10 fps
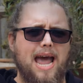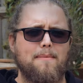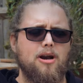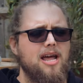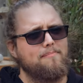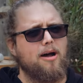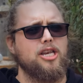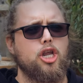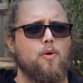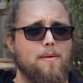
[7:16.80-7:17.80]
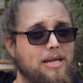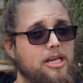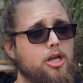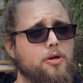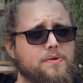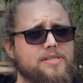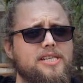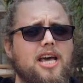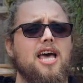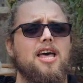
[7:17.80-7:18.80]
camera, and by new I mean
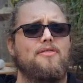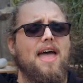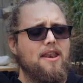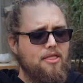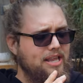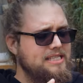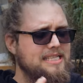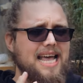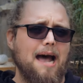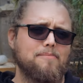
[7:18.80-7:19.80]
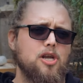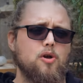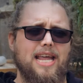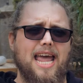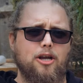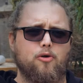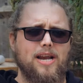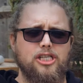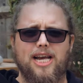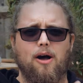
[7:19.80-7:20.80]
used, then this is absolutely a
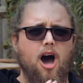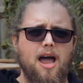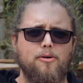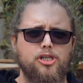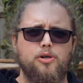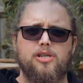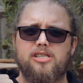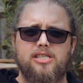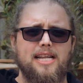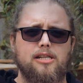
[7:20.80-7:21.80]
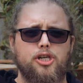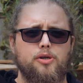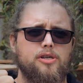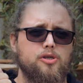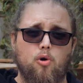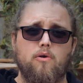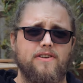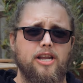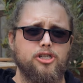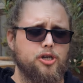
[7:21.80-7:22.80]
great shout. Hybrid shooters, still shooters, or
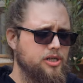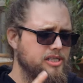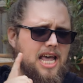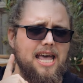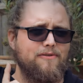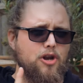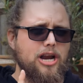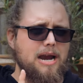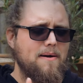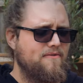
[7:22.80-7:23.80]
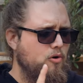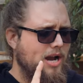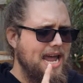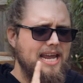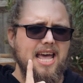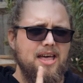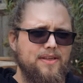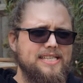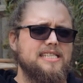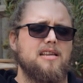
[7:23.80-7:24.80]
video shooters, if you don't care about 4K,
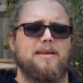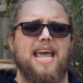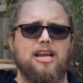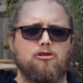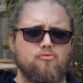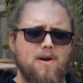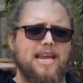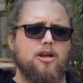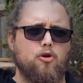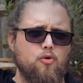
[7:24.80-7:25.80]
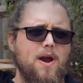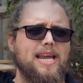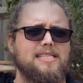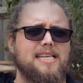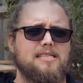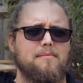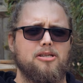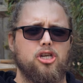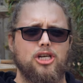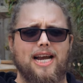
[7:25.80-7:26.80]
this is going to be a great, great system
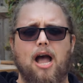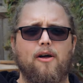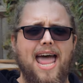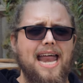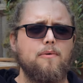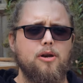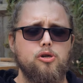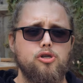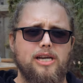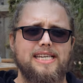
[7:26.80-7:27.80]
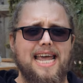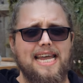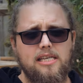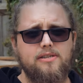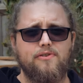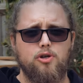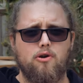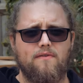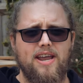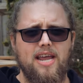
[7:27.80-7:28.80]
to check out. And anyone who's looking to get into
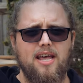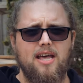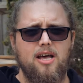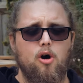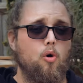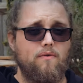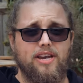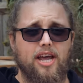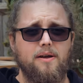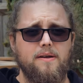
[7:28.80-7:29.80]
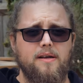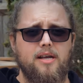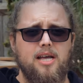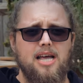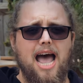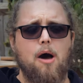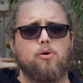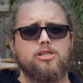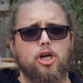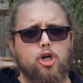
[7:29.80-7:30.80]
photography or video and
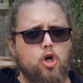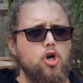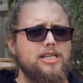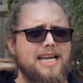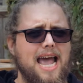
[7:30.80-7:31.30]
wants a good